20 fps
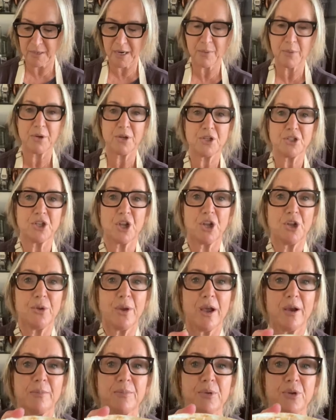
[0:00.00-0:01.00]
But I want to show
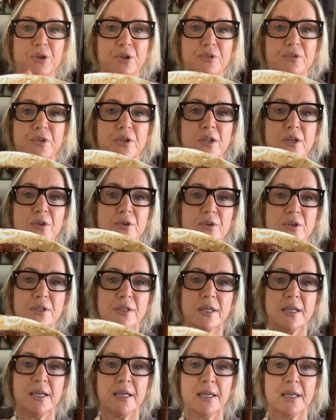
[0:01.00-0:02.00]
you how beautiful it looks.